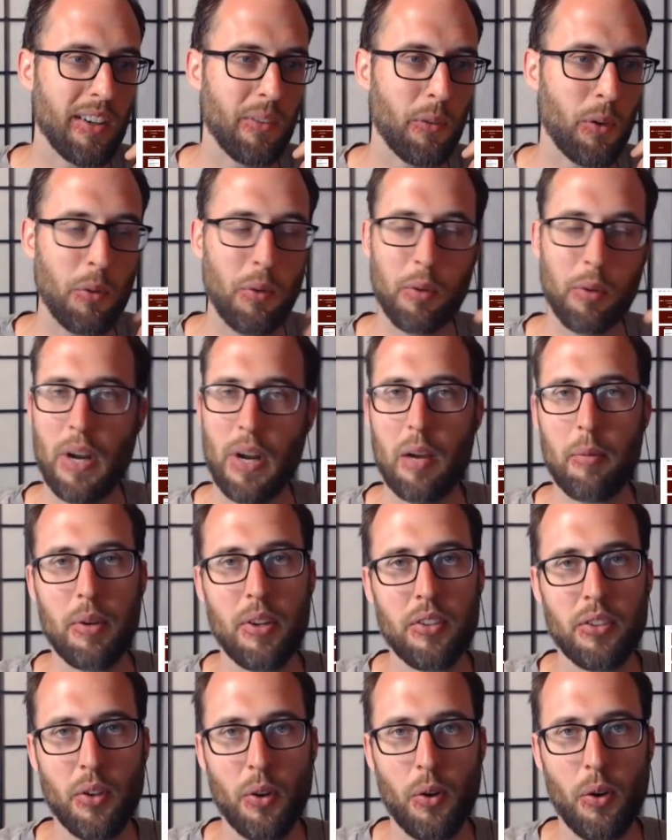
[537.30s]
work with
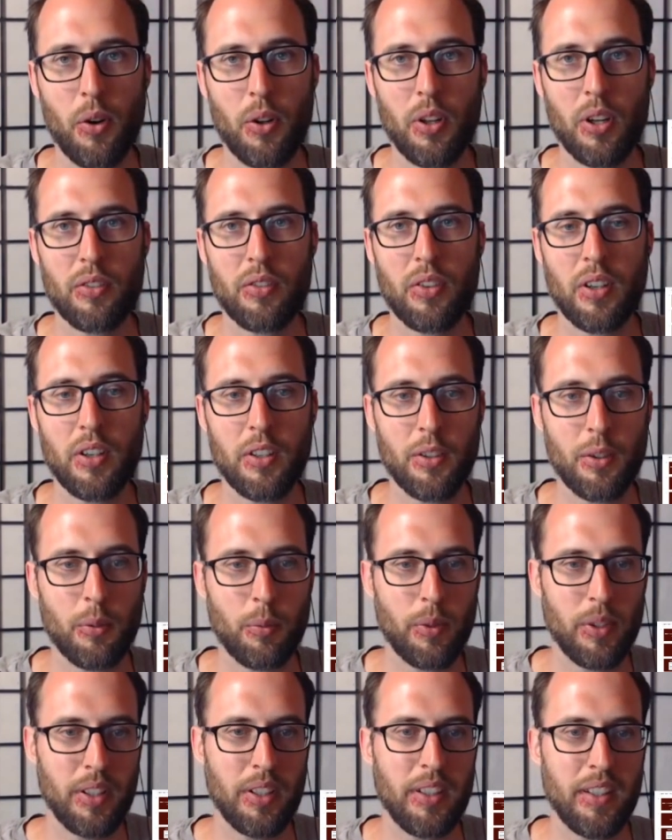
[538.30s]
properties all over.
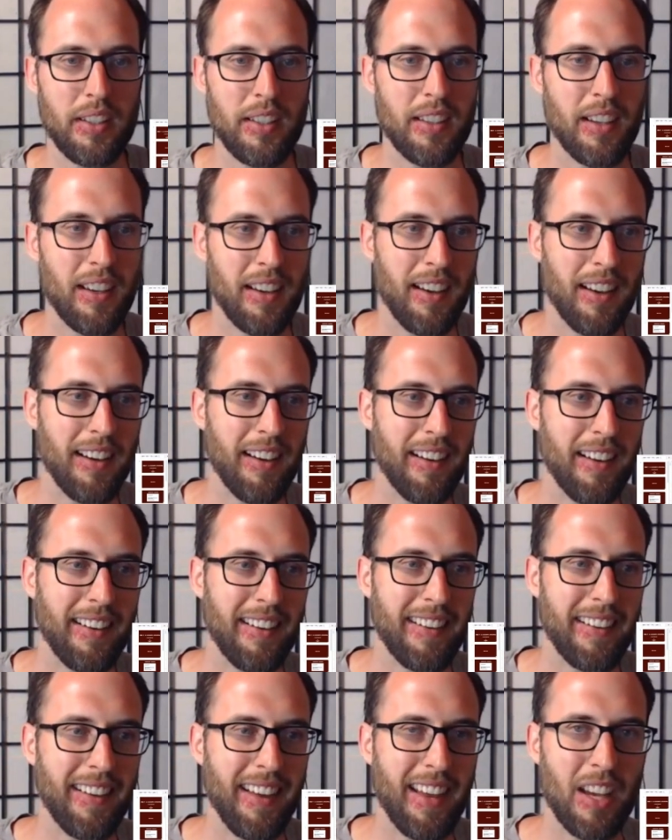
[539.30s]
We
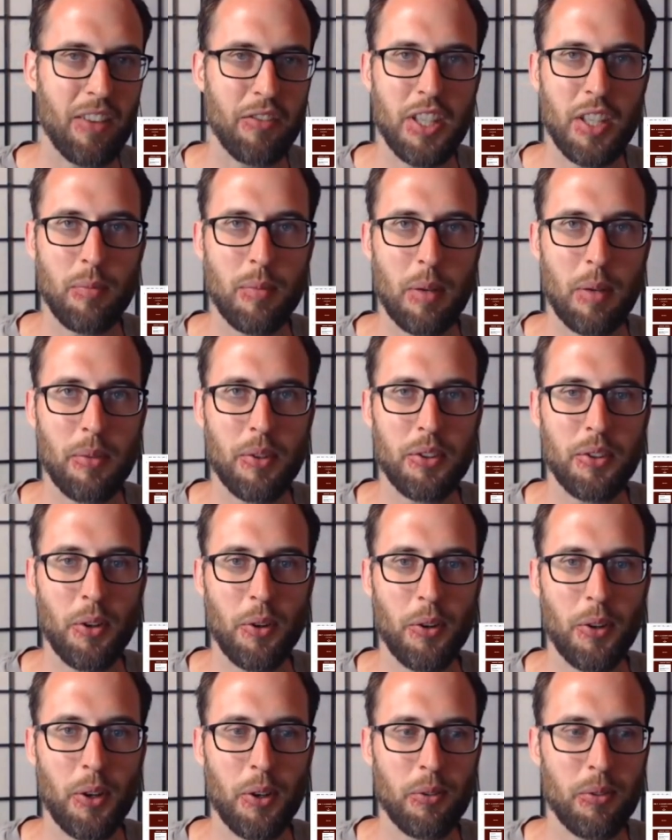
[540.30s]
have team members
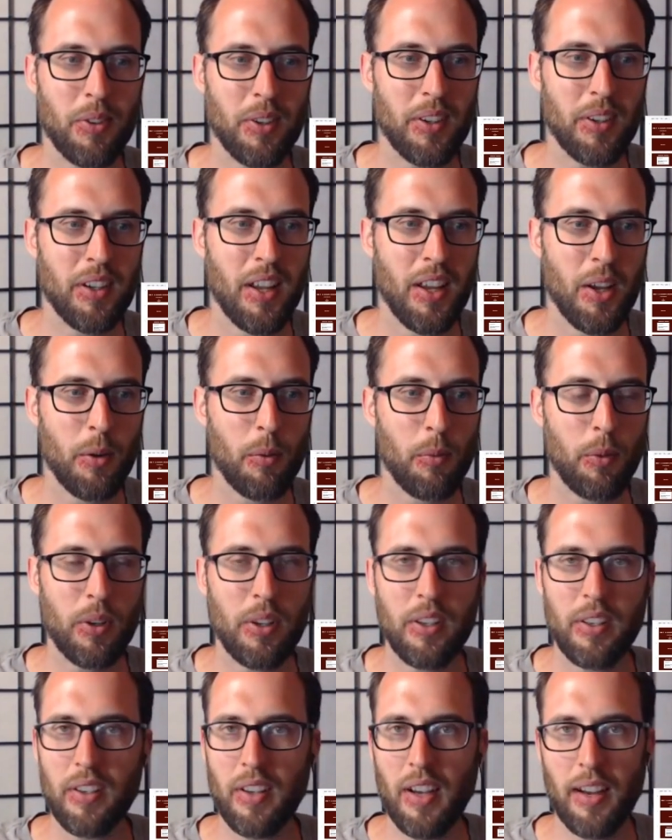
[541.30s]
all over.
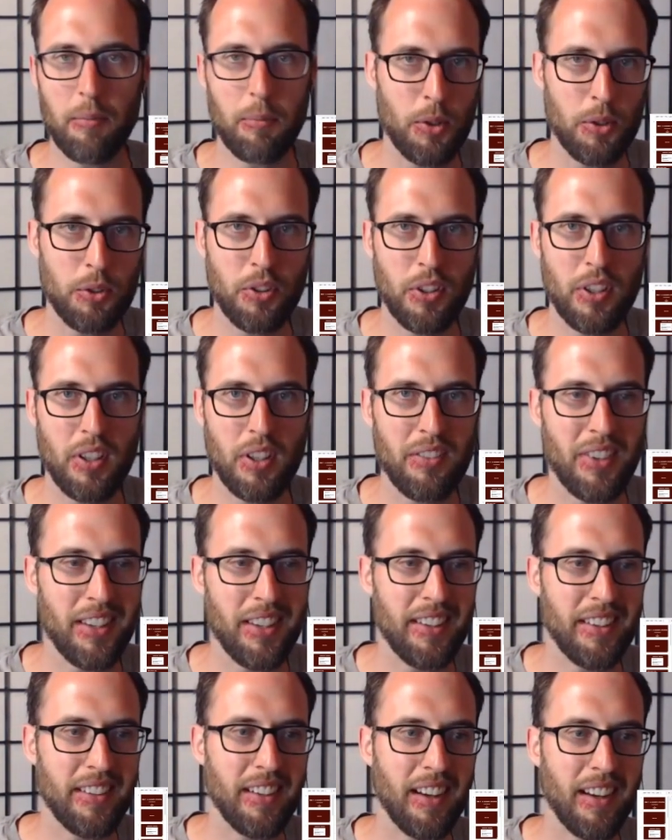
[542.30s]
I personally live
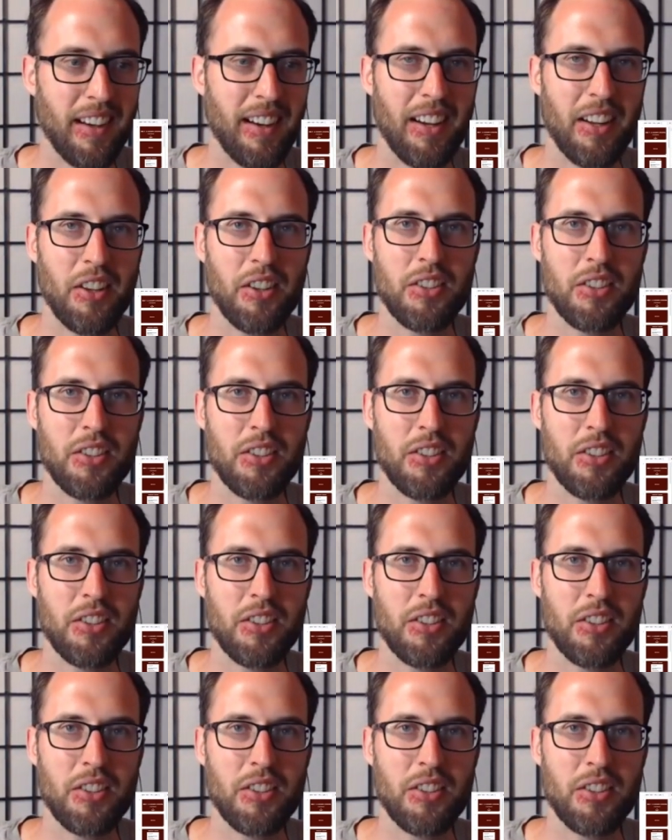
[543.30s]
in